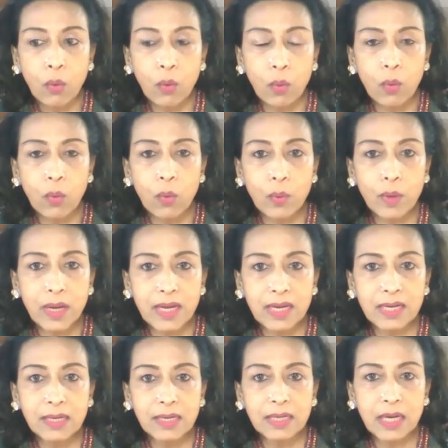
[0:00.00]
who
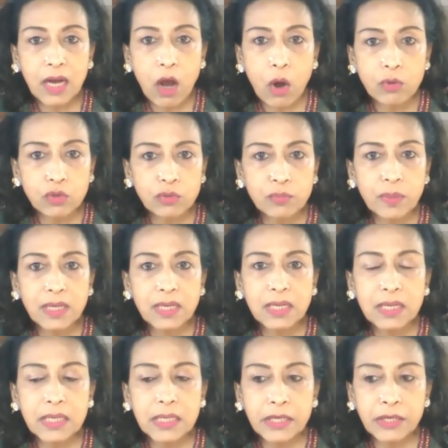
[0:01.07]
in
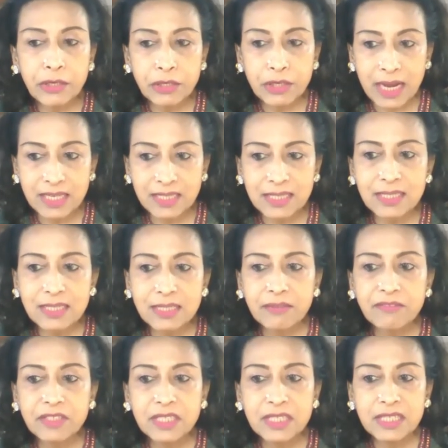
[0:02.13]
October
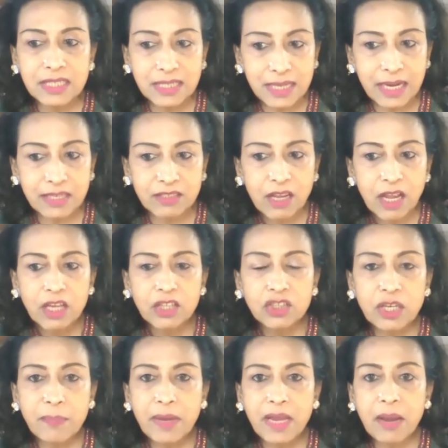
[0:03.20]
1976, uh,
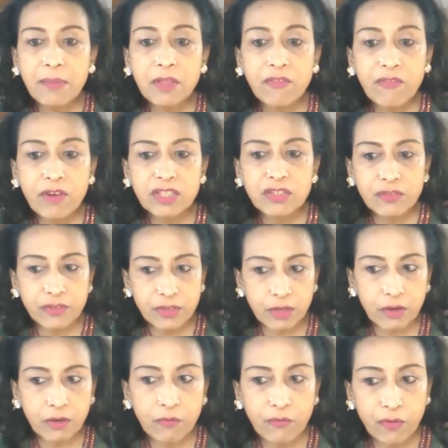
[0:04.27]
she became the first
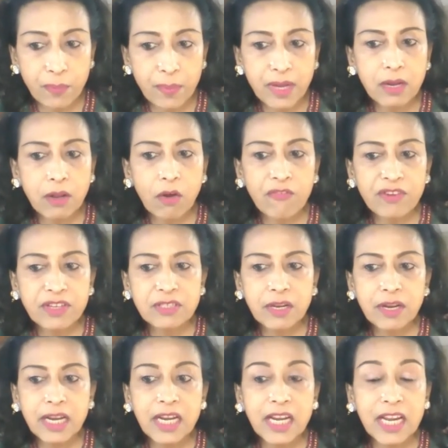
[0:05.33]
woman officer
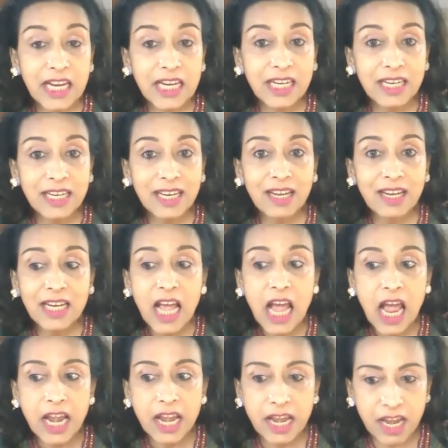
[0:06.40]
in the
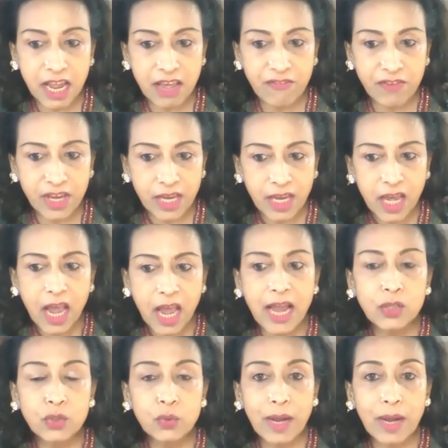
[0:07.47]
Indian Navy
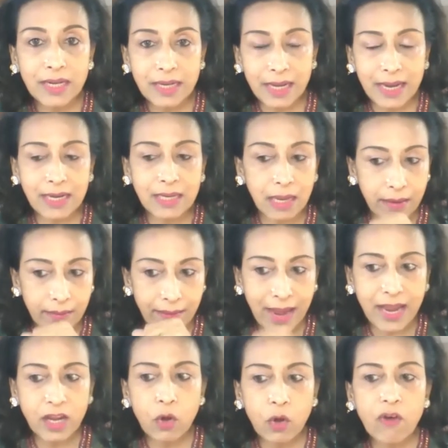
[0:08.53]
and to attain a
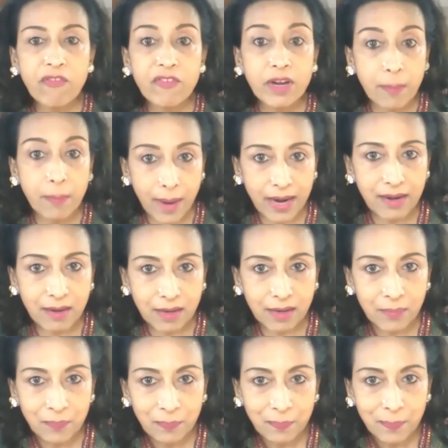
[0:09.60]
rank of
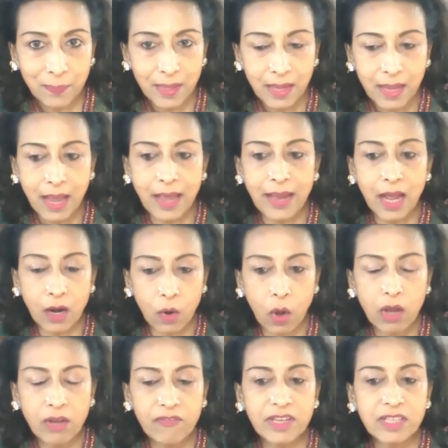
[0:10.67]
commander. And
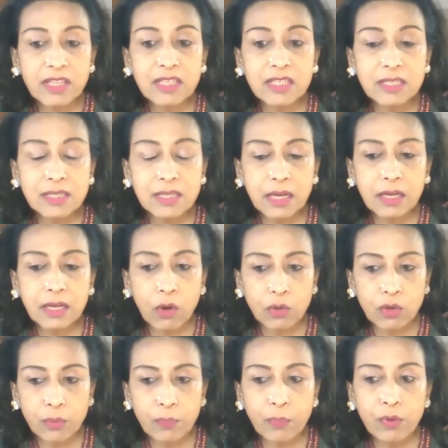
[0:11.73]
along with this,
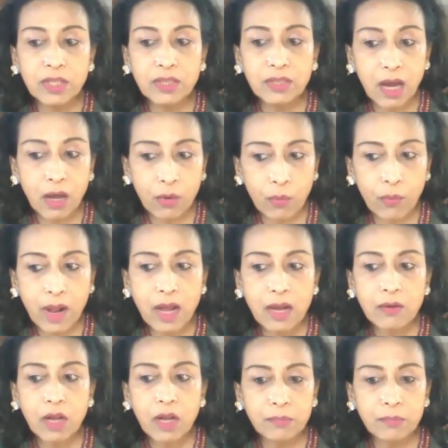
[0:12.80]
Dr. Punita Arora,